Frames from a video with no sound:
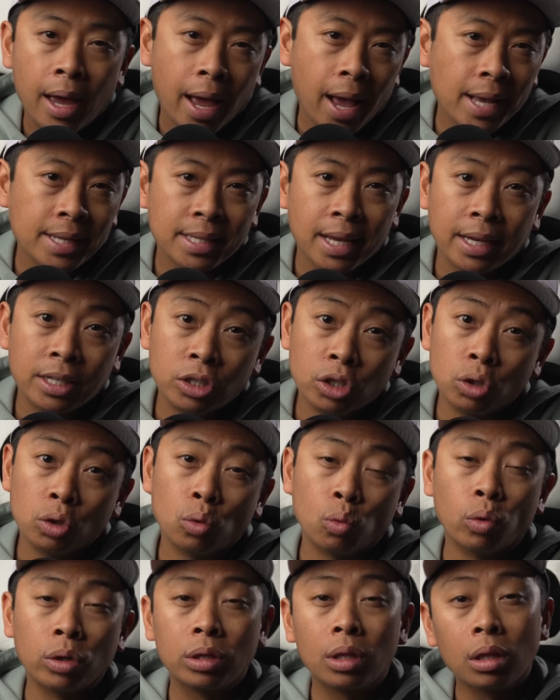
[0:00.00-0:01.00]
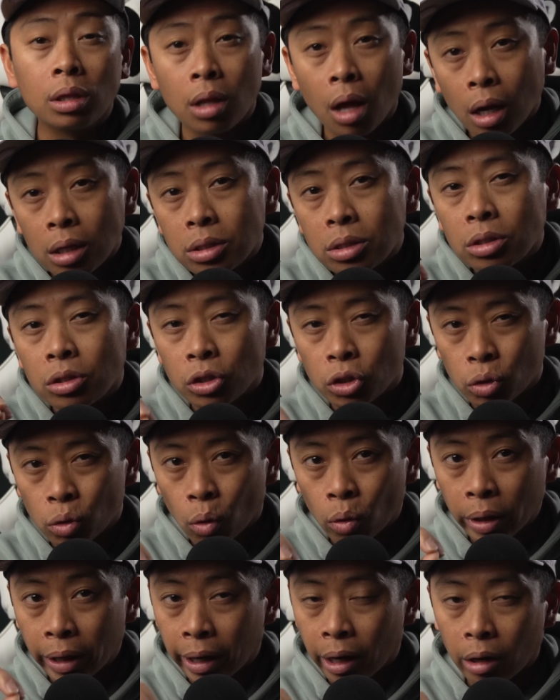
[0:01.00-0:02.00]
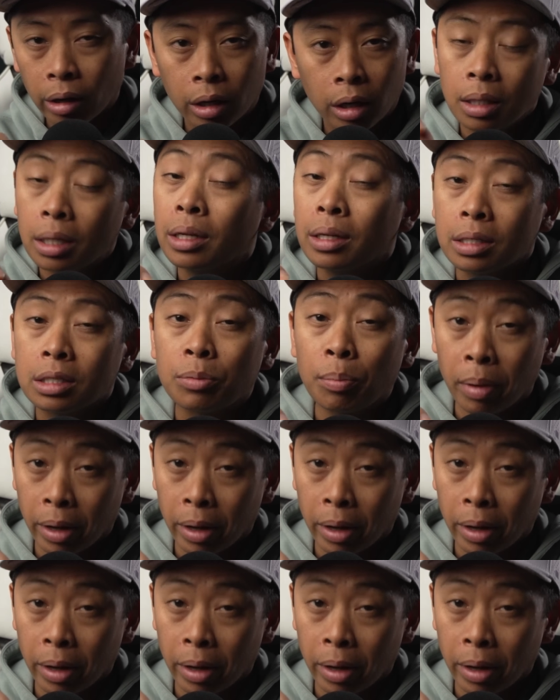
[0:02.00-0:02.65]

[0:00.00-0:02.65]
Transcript: as I do with the LUXX Control Air. It is